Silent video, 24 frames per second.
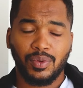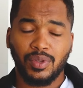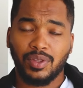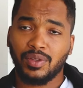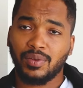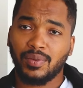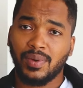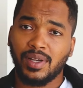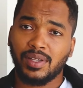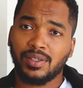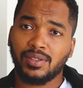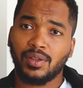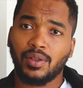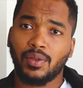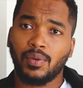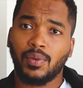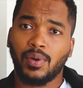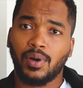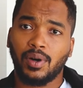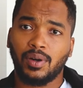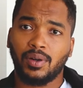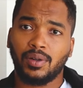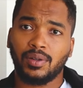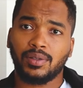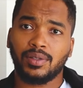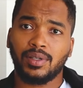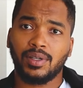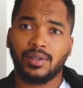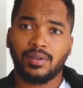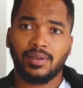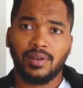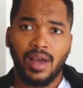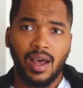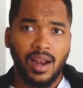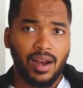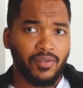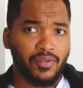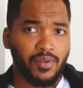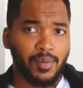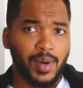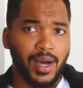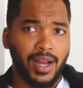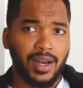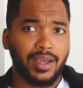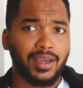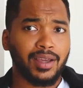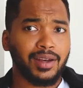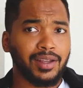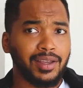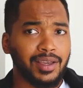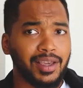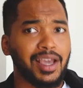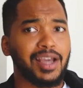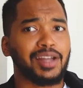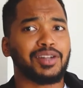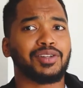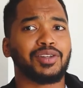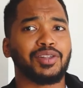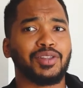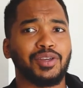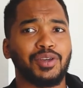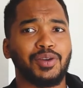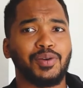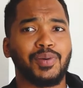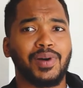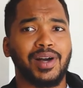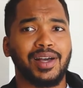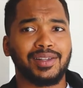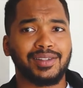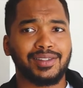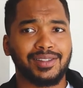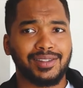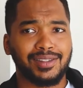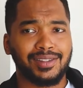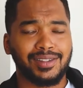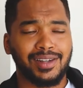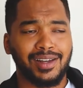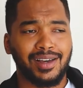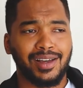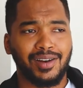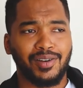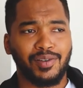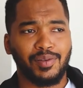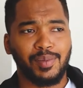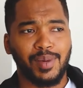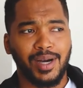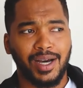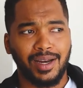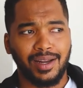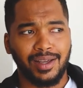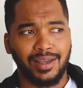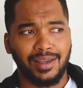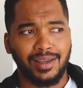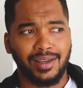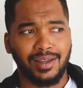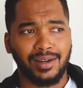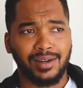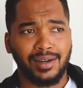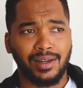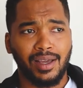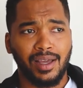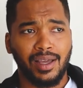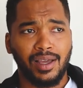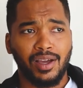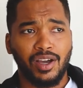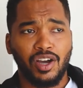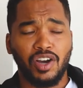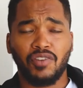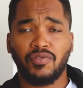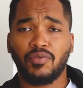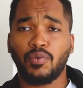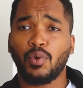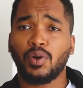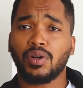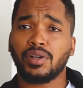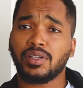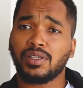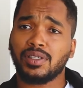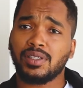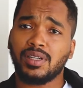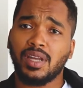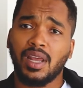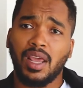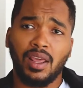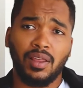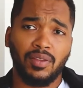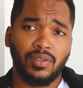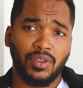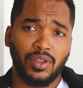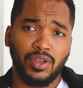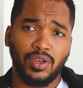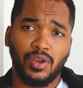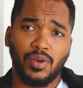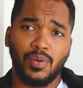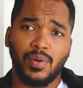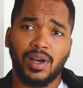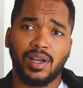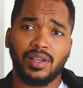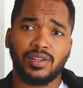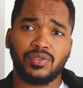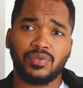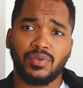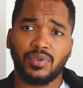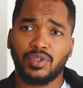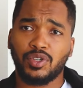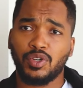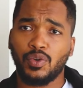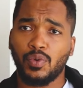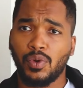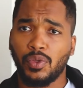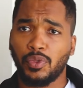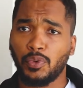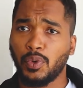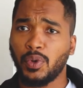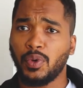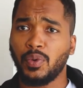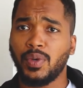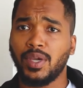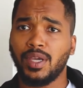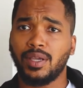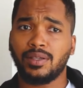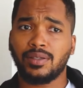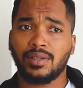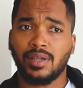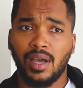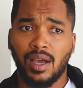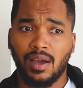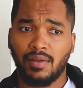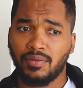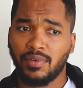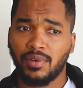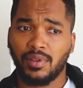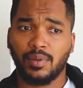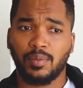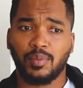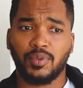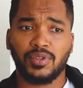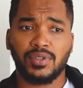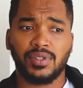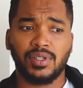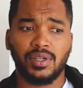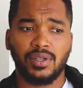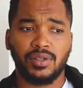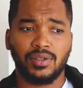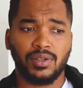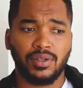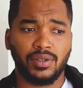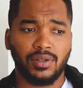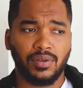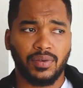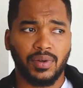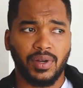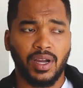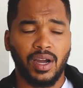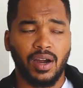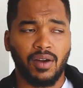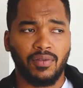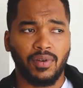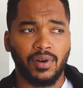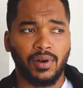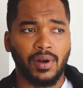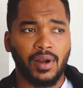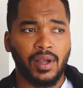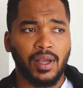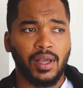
the rest of the world. You know, not everybody can get to the US. Not everybody can afford to stay in the US for 2 or 3 weeks after the procedure to recover.